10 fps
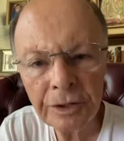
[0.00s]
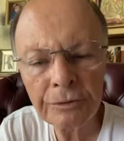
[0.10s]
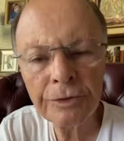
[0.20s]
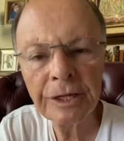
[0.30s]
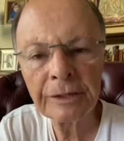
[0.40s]

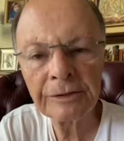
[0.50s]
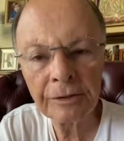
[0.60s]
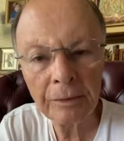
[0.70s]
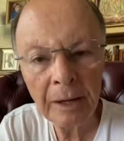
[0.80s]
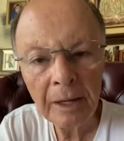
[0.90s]
God's
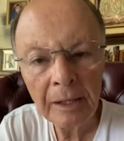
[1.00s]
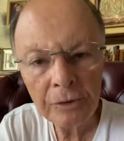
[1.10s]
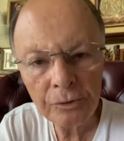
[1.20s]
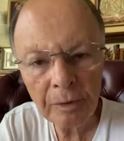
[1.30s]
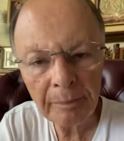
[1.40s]

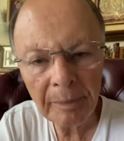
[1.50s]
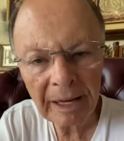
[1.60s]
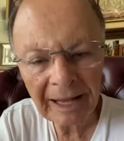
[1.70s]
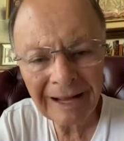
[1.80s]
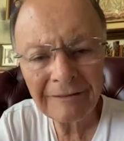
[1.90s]
thought,
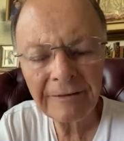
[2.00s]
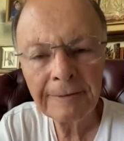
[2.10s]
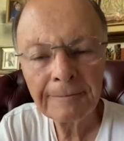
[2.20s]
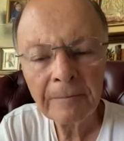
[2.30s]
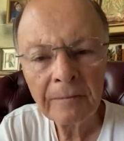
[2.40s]
which
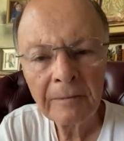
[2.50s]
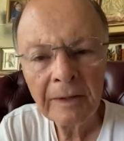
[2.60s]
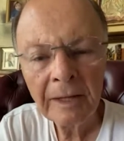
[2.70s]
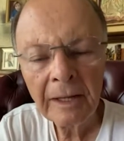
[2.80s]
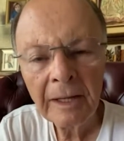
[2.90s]
are
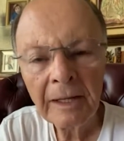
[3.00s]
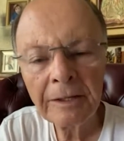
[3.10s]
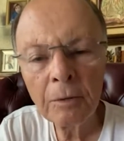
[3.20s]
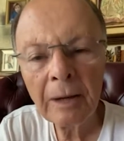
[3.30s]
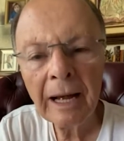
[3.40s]
His
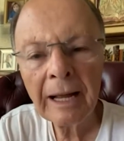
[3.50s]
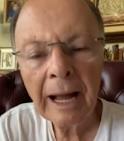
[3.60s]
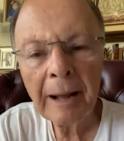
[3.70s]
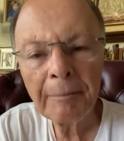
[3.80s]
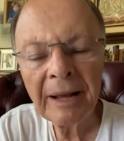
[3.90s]
words,
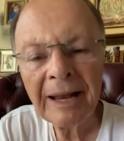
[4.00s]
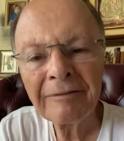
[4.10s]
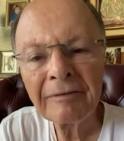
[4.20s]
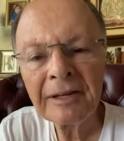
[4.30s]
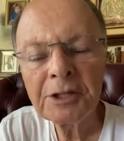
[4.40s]

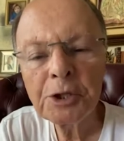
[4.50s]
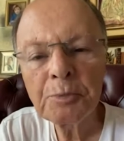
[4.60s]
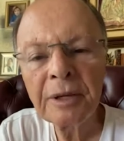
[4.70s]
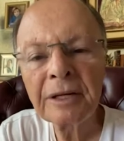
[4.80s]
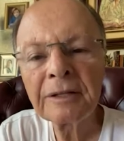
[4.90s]

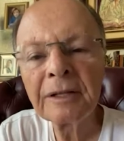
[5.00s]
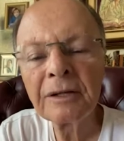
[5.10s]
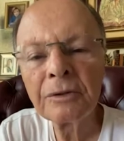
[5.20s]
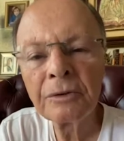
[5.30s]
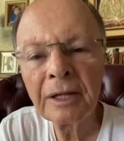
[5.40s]
so then the
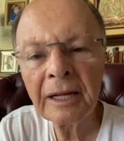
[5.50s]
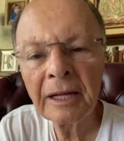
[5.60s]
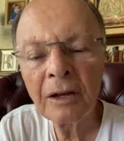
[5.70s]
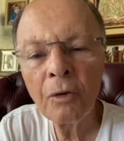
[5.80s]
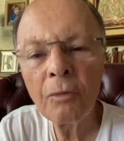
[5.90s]
word
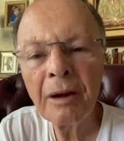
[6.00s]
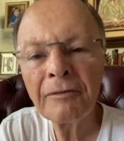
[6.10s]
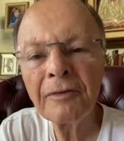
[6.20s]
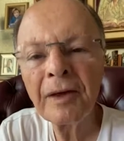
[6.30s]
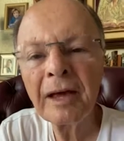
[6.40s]
is
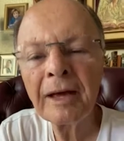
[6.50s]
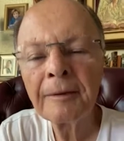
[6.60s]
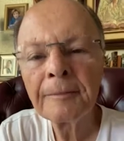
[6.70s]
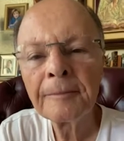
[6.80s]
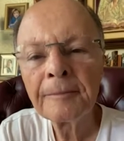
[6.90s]
going to
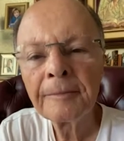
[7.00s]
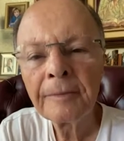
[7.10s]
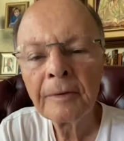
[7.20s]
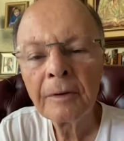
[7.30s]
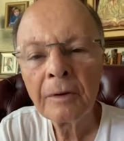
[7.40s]
bring in
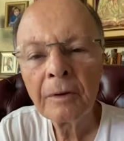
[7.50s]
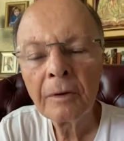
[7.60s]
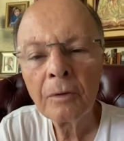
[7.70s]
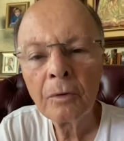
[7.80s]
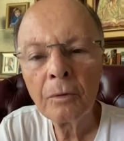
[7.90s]
them
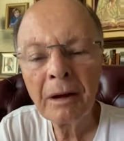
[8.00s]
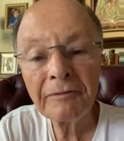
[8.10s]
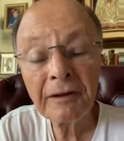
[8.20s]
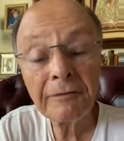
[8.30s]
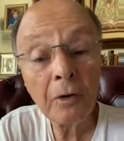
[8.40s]

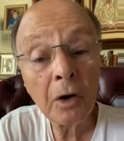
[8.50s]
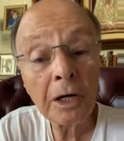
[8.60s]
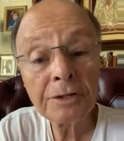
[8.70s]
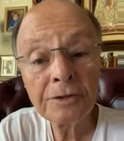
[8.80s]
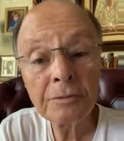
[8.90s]

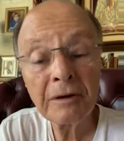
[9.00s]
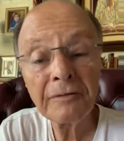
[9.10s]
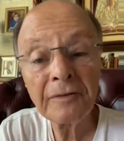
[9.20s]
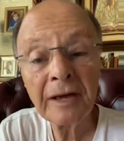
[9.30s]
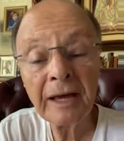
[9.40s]
faith, a
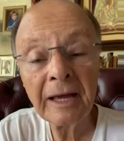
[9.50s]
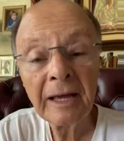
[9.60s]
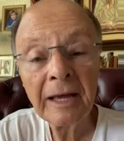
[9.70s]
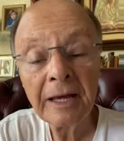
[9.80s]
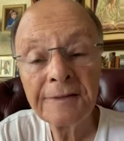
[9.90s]
strong
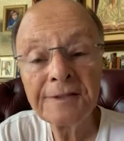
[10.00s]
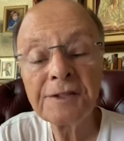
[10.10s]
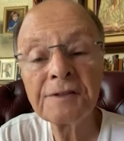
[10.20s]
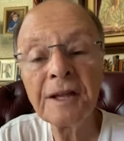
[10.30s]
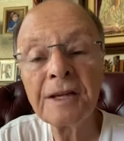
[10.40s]

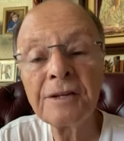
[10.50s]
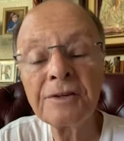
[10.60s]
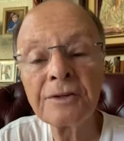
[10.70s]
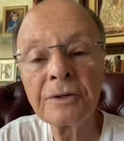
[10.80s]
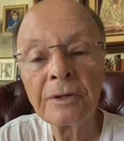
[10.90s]
faith,
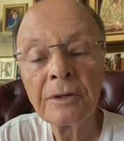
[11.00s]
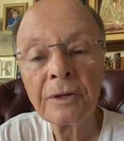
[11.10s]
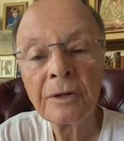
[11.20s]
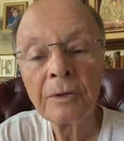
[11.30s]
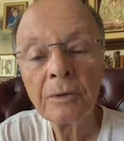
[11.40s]
a
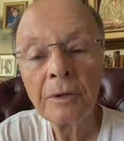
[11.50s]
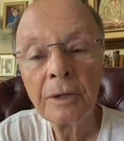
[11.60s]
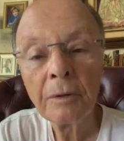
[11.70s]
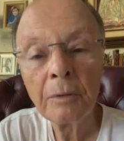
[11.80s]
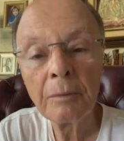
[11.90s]
faith that
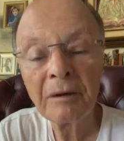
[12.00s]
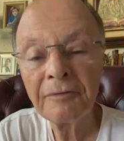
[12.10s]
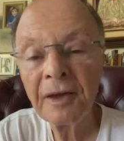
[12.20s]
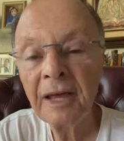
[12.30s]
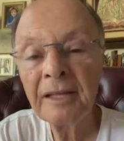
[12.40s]
will
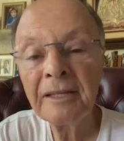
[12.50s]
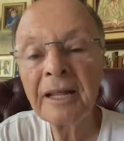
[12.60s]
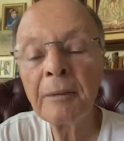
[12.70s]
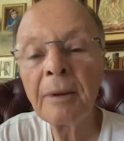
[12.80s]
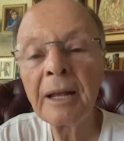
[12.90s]
resist,
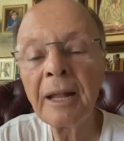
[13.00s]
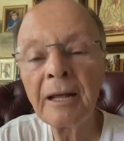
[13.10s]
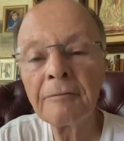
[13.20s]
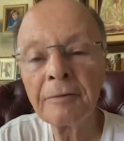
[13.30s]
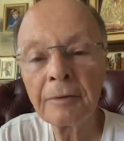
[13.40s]

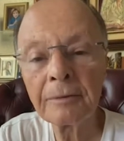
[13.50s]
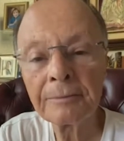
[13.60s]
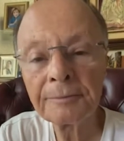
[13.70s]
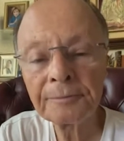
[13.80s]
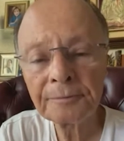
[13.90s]
a
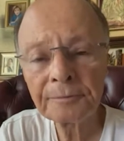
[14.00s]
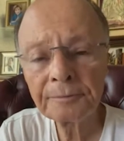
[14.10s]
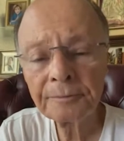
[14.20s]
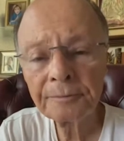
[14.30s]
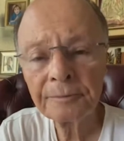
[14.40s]
faith that
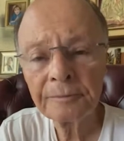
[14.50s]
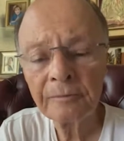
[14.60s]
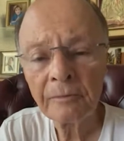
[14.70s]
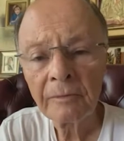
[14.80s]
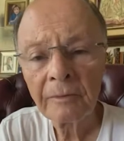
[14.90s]
is
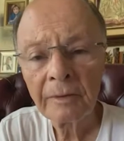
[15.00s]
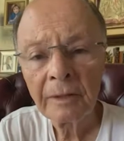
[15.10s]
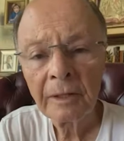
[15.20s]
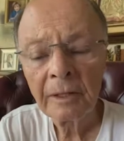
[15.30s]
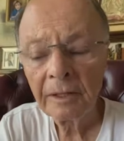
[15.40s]
unshakable.